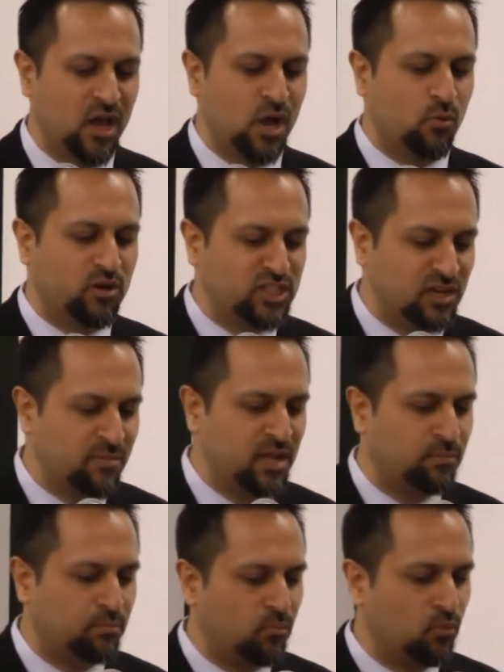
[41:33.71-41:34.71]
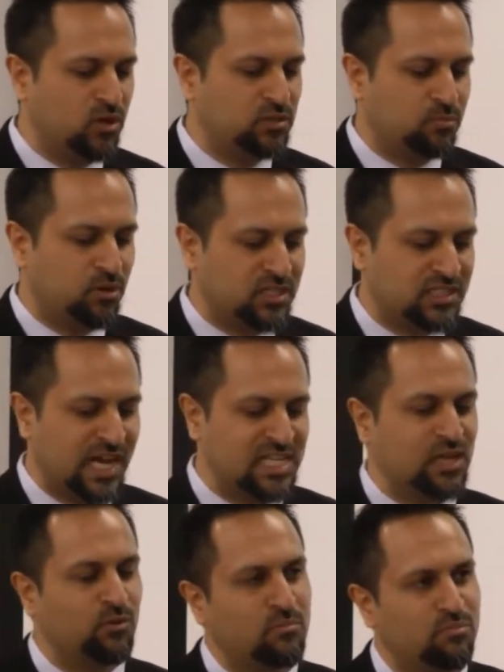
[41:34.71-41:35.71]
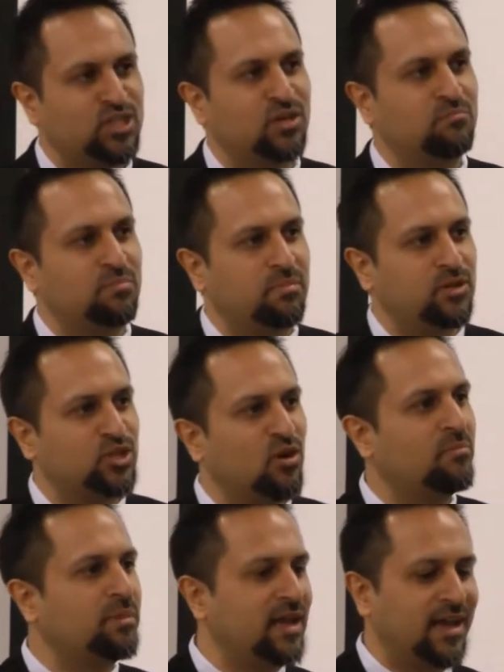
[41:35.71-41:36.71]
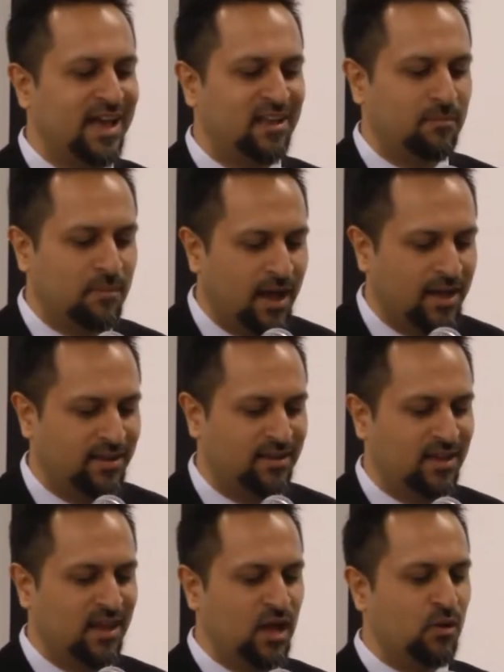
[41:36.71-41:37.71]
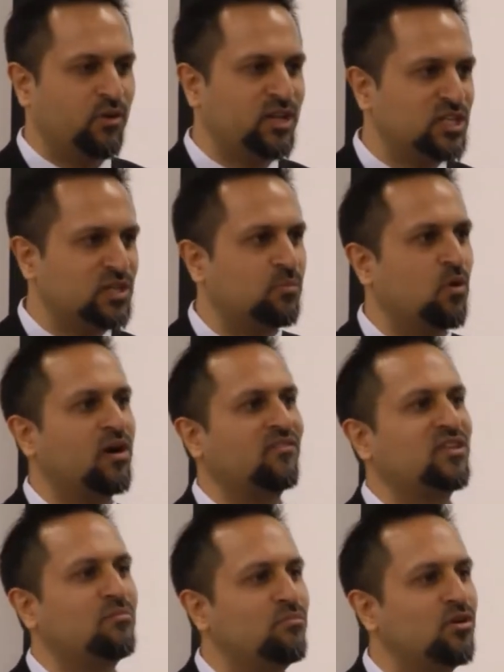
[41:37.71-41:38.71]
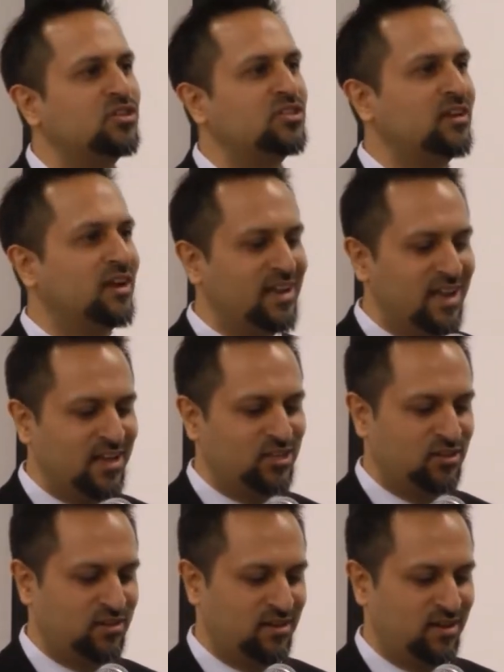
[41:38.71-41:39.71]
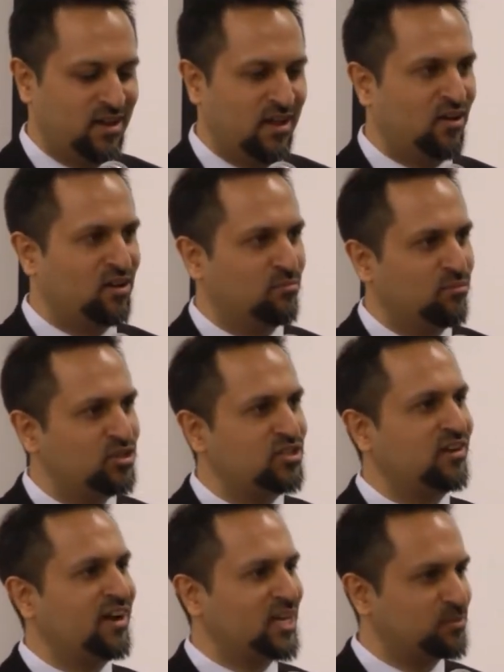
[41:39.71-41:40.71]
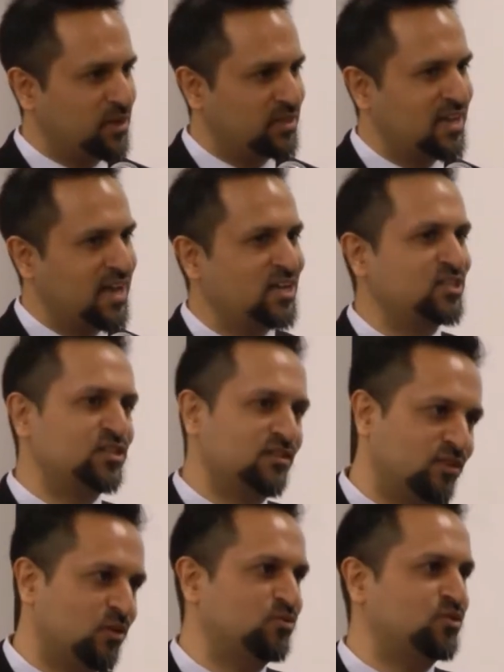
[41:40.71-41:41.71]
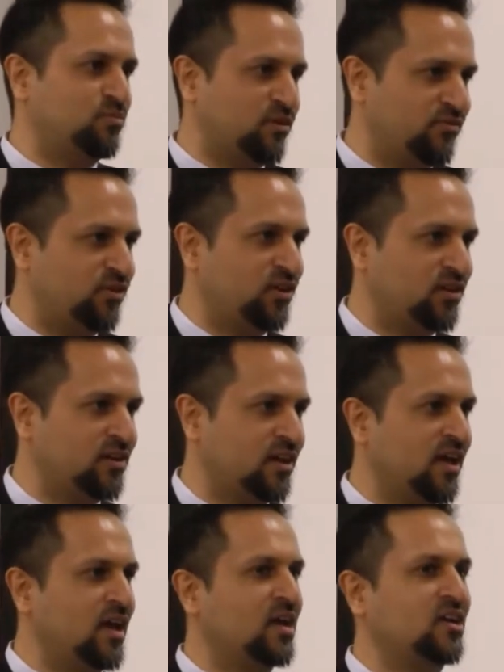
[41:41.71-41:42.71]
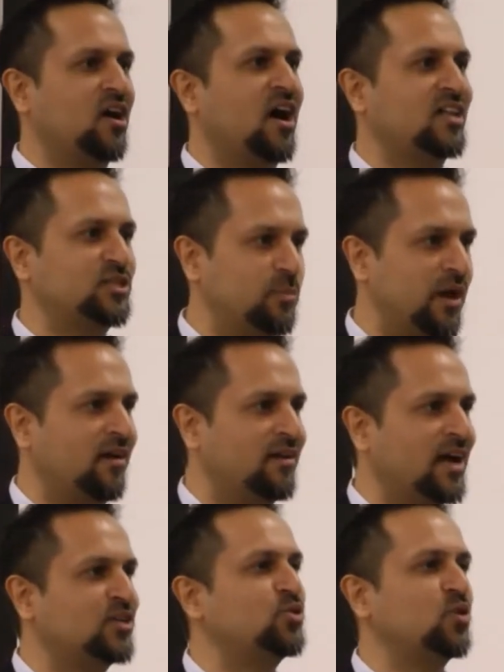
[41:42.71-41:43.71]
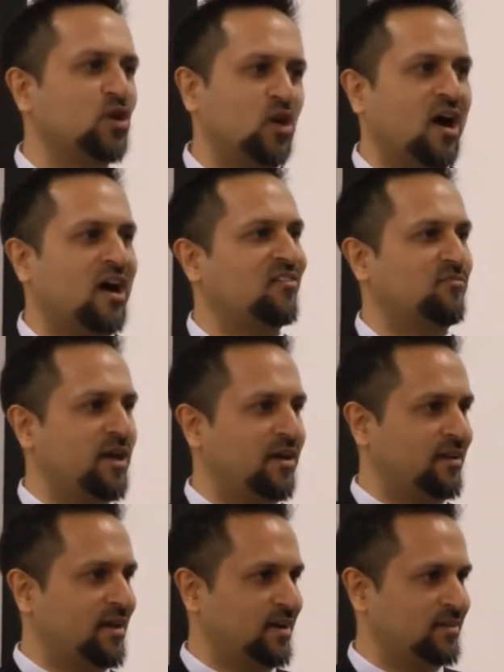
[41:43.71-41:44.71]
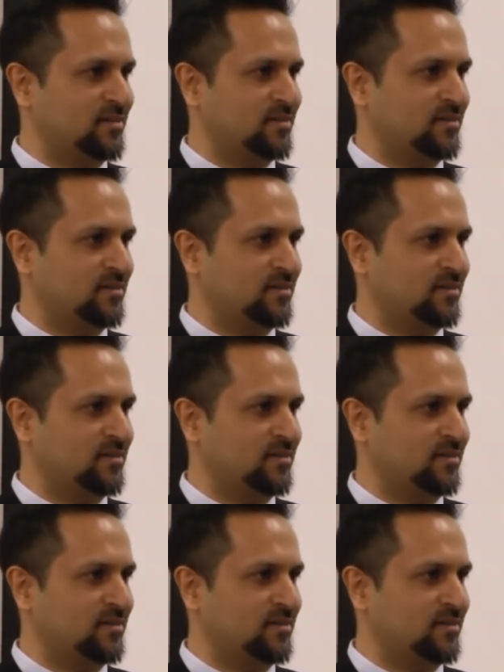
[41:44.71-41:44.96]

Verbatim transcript: What she meant was precisely what Bishop Jean-Pierre had in mind when he spoke of the mercenary nature or the mercenary expectations of those who preferred God's paradise to the God of paradise.